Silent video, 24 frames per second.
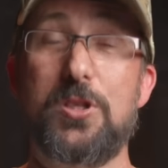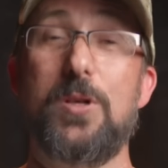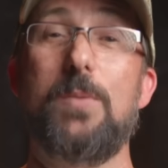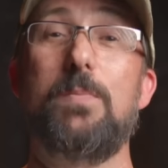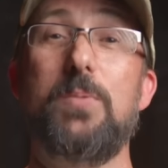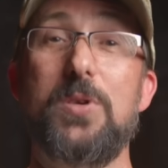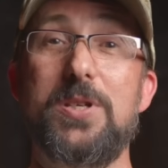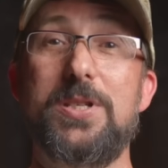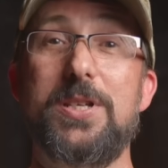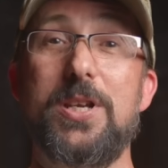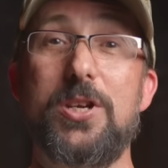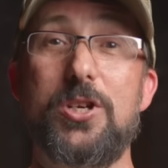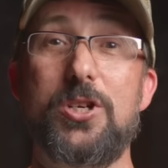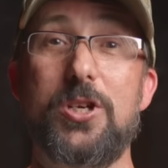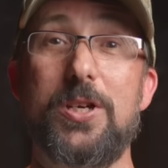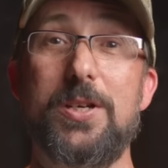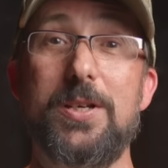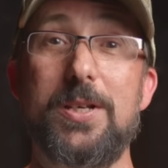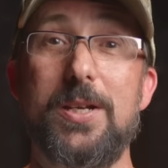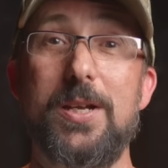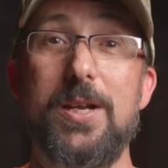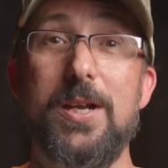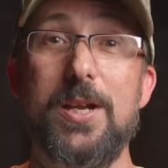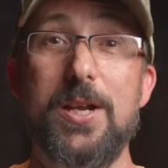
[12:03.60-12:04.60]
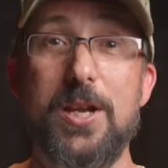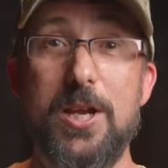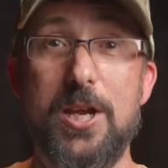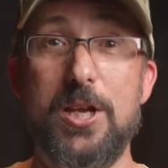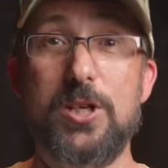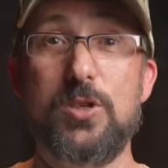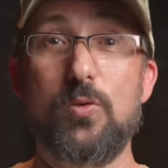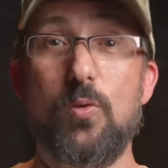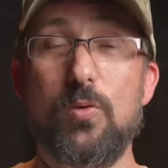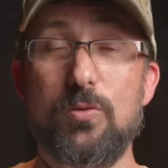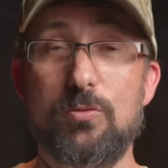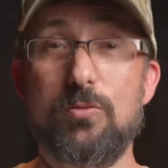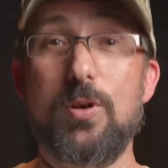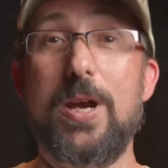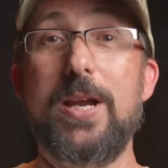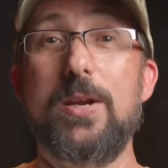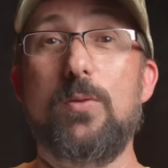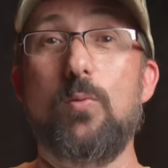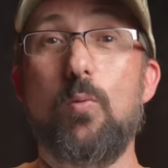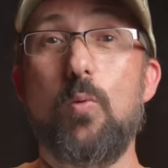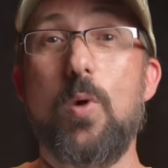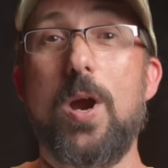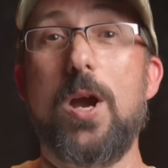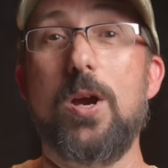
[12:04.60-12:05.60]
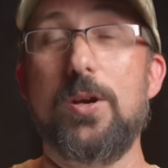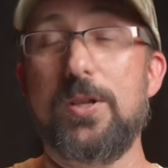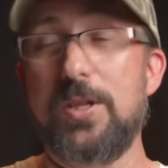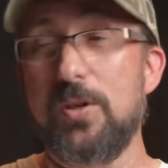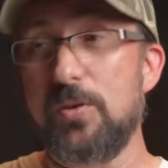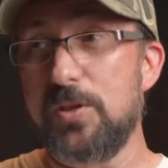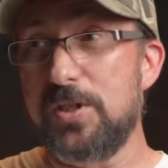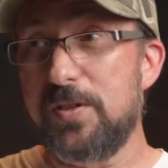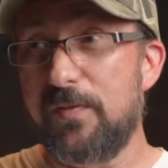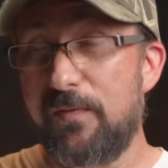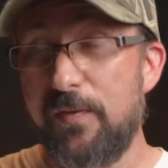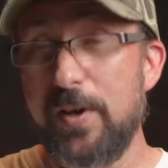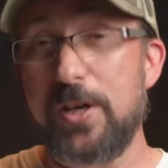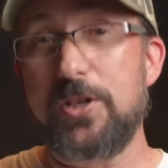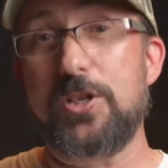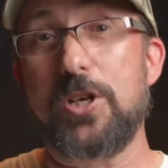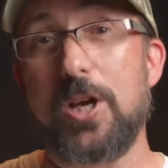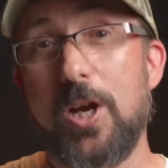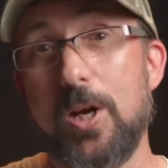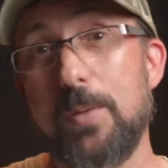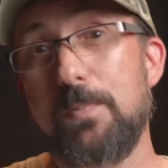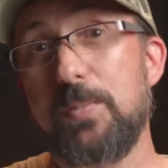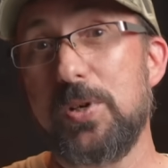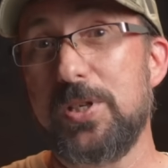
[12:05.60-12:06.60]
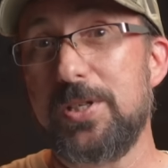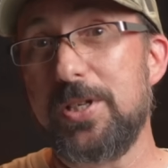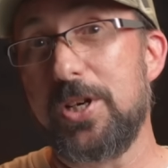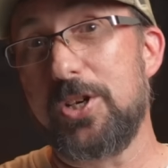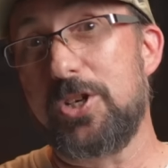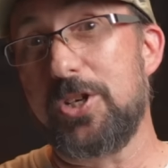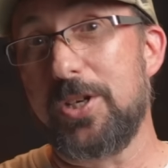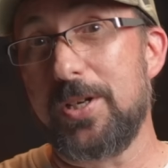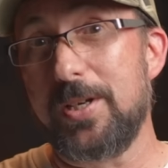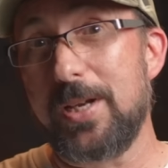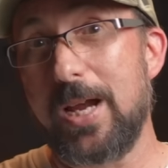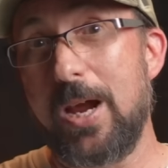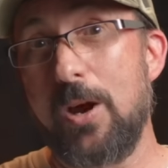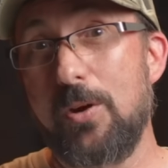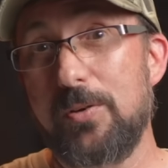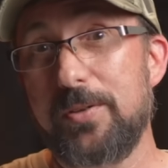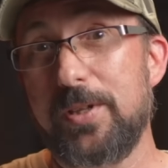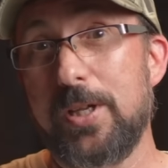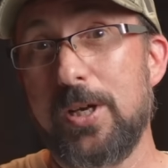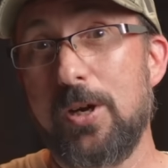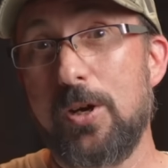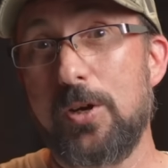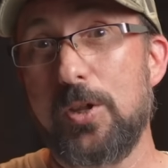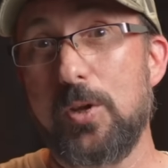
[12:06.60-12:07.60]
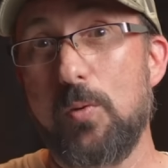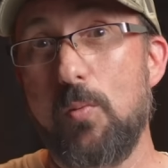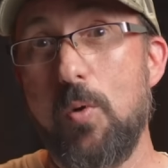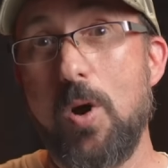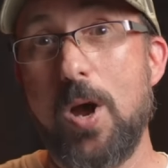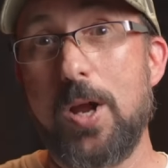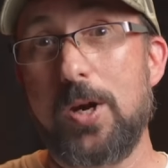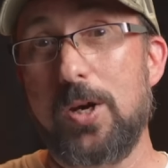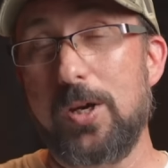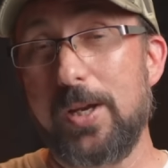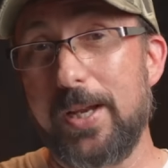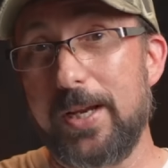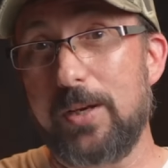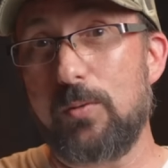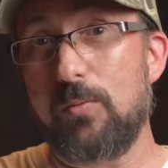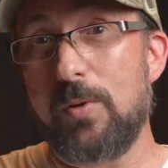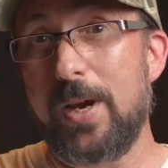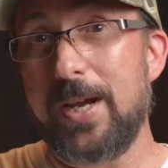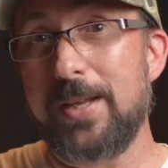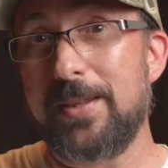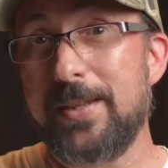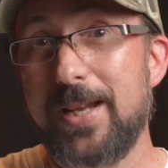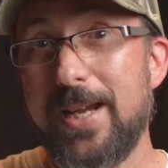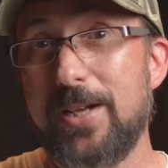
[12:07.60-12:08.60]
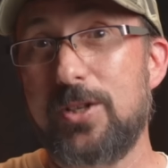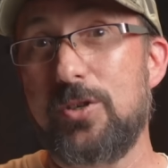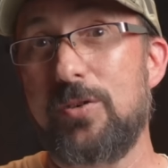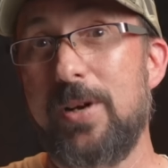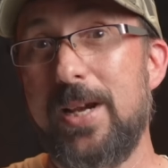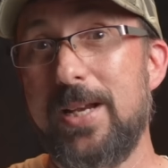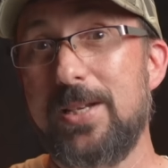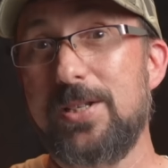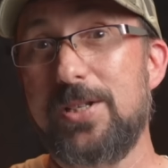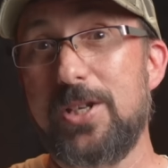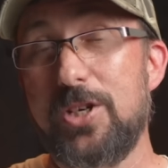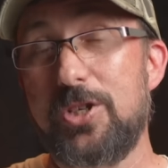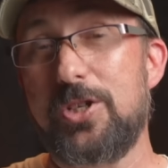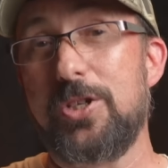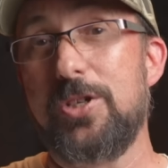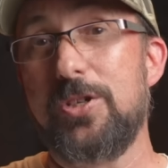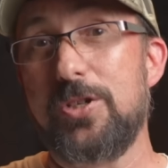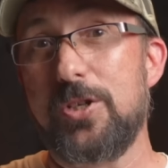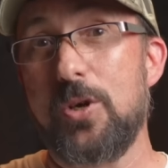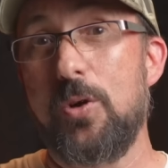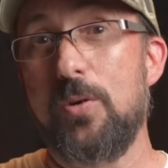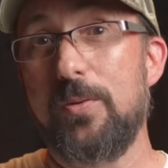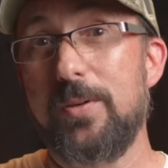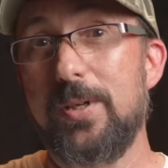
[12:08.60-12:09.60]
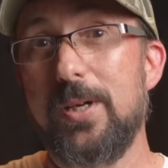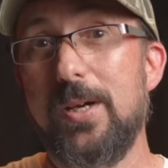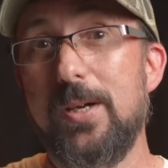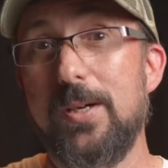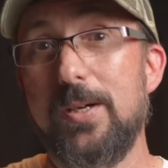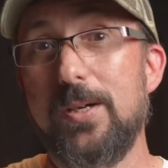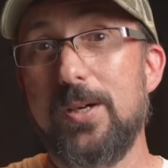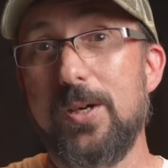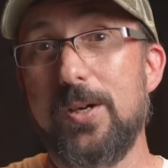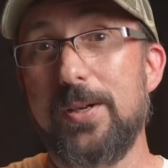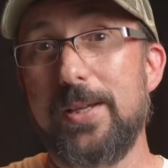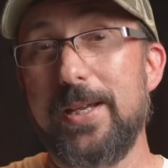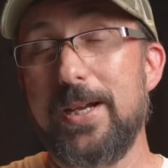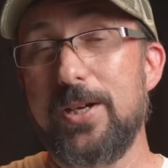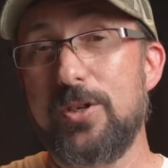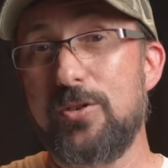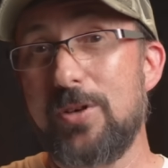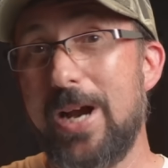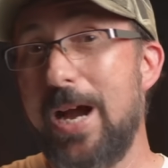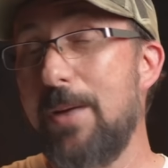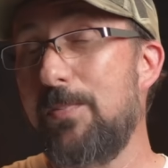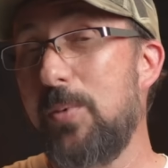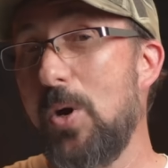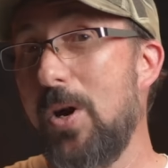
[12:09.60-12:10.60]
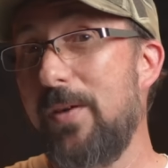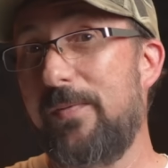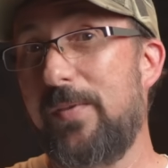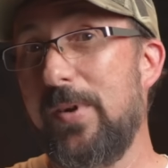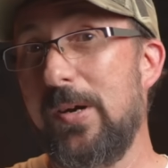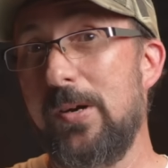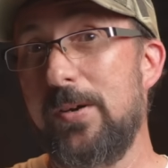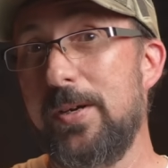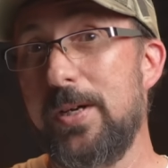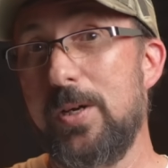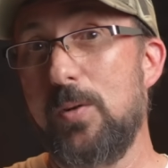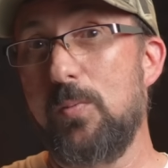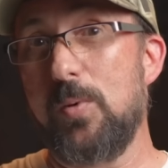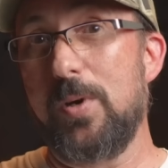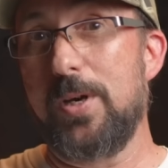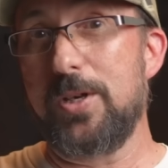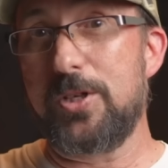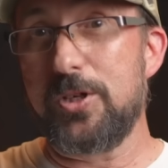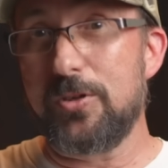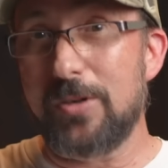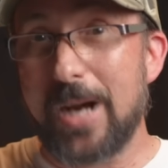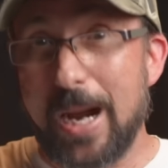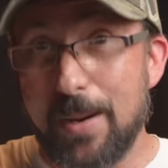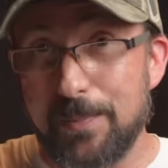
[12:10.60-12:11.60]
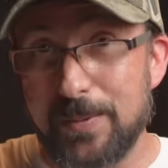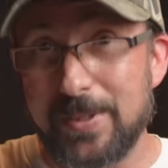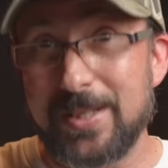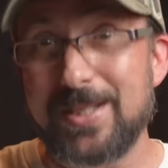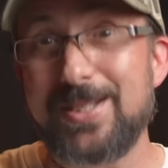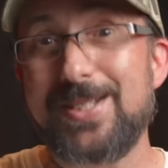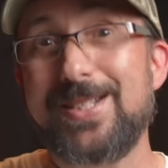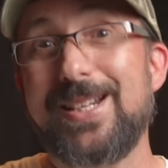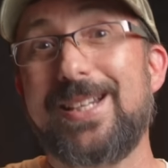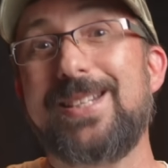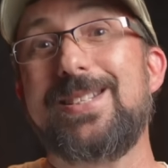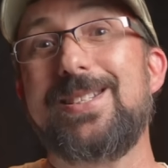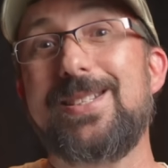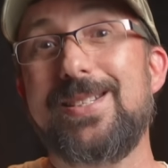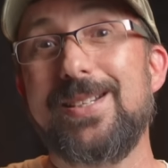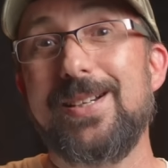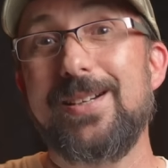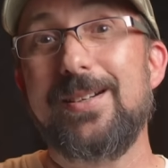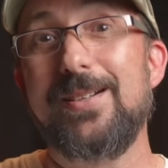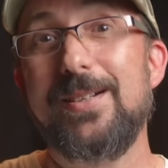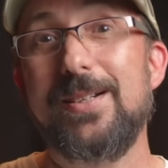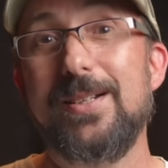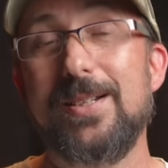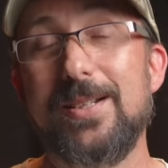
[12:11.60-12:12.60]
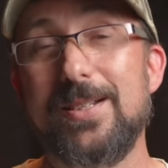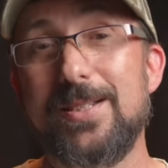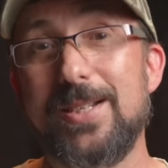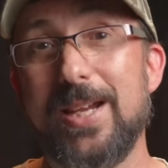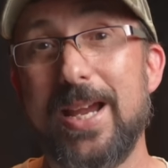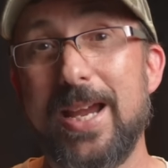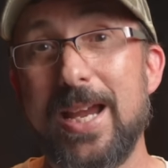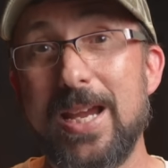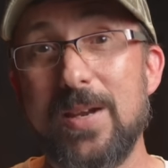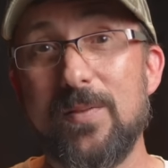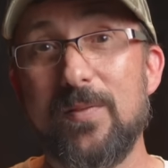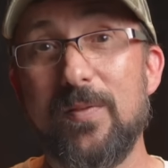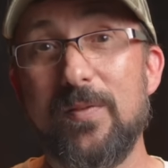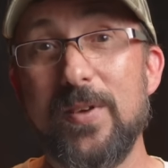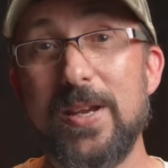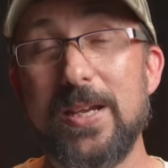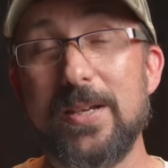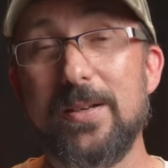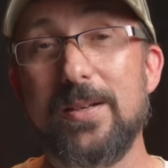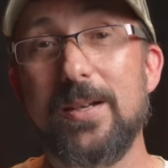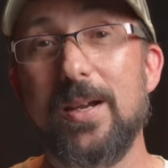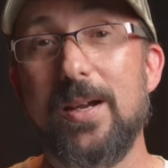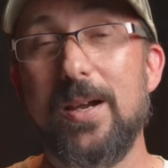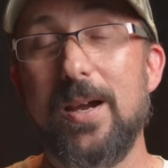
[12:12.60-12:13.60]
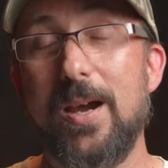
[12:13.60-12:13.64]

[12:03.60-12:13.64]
are positioned is right where those fish are positioned out there in the water, like right in that transition zone or that drop-off area where it's dropping 6 to 8 feet.